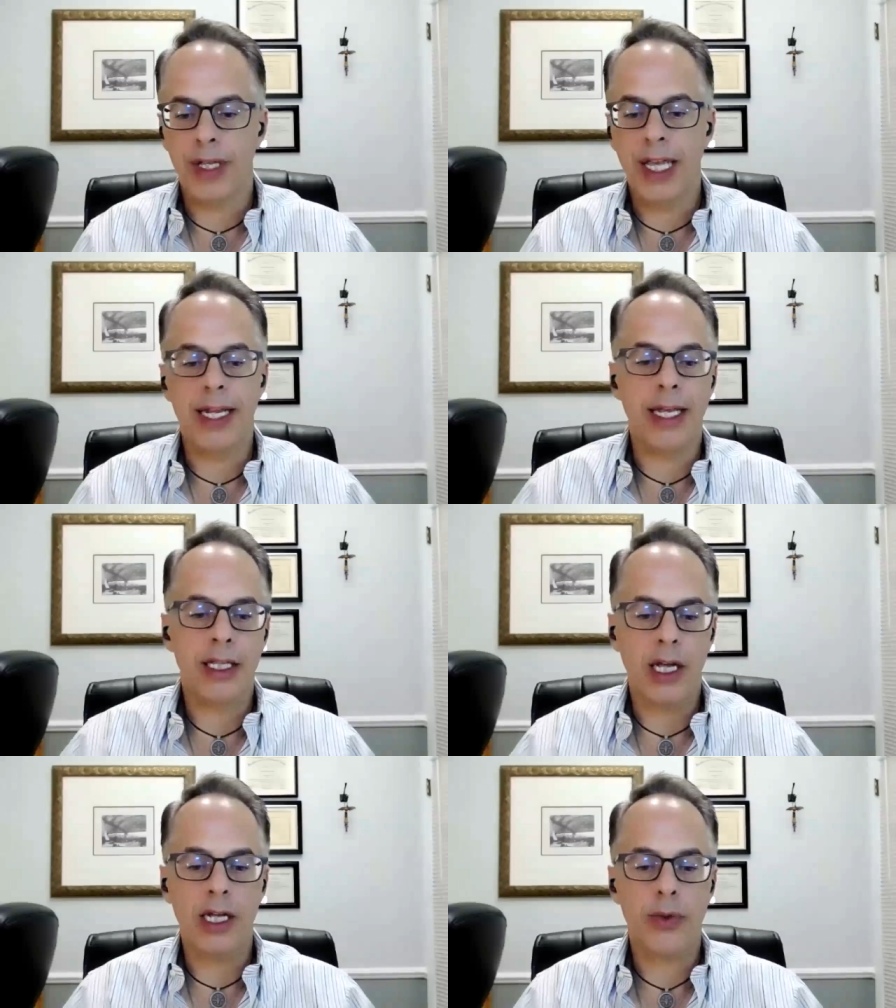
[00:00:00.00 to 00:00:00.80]
getting in
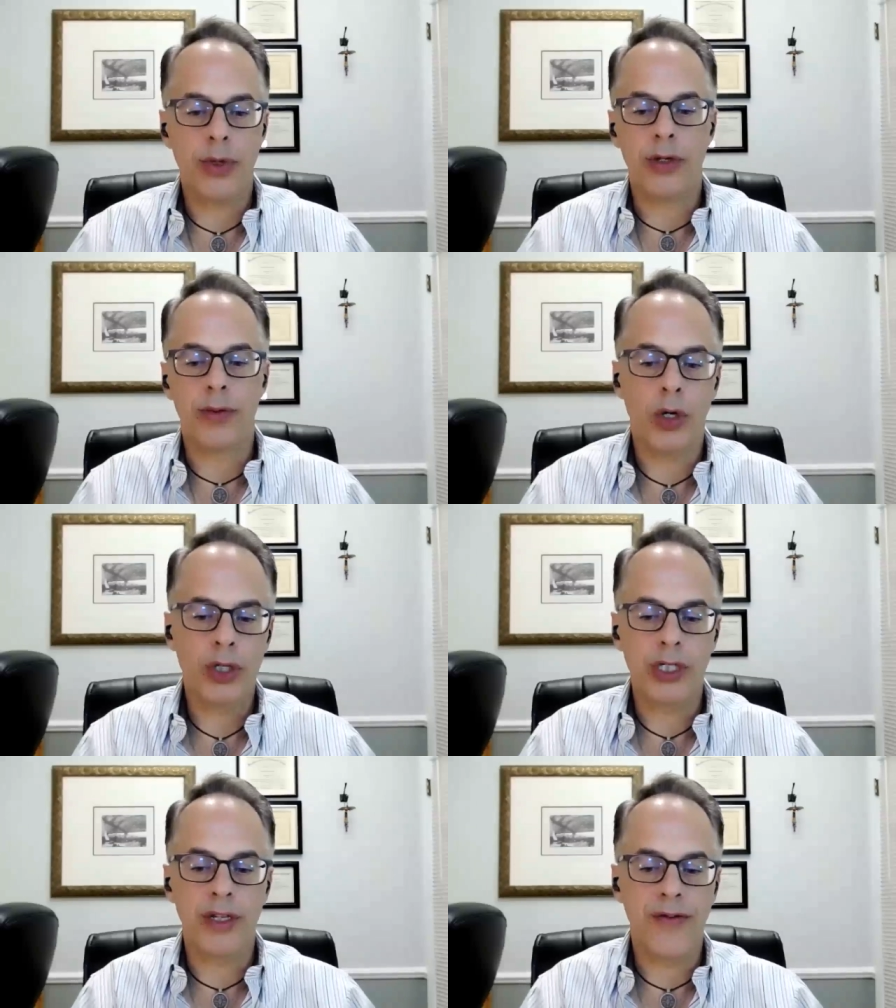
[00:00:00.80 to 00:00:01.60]
touch with your
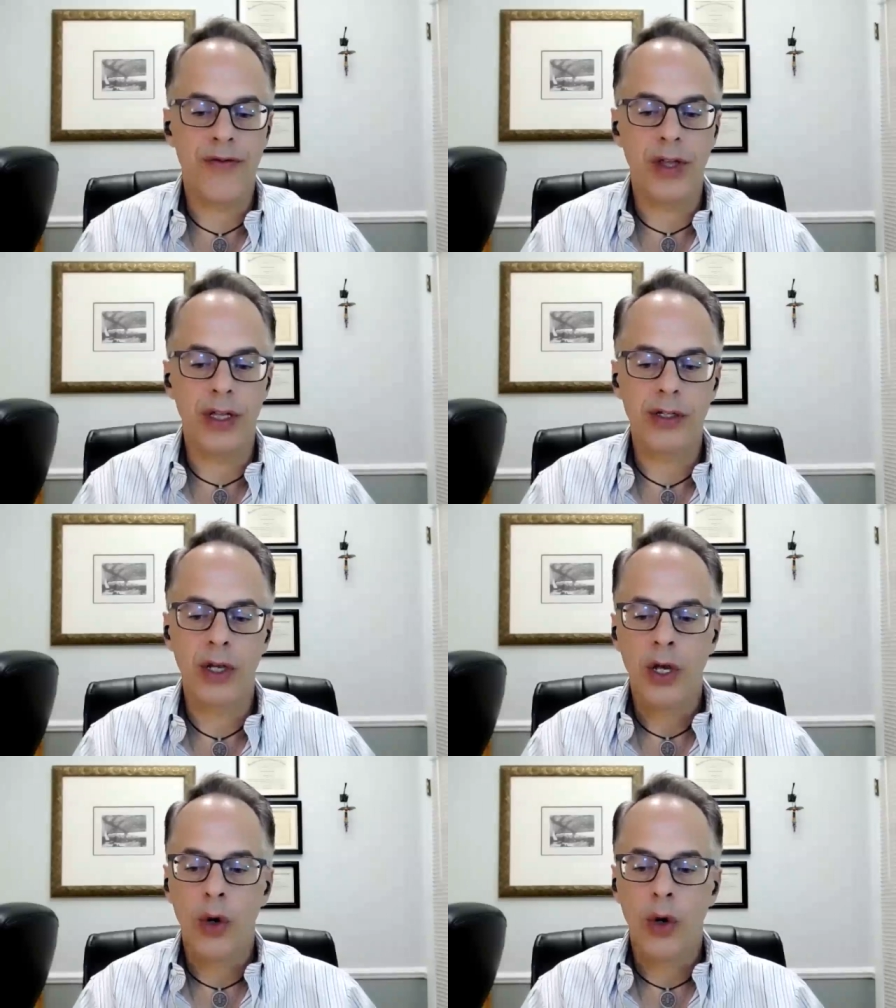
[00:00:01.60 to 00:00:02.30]
emotions and feelings,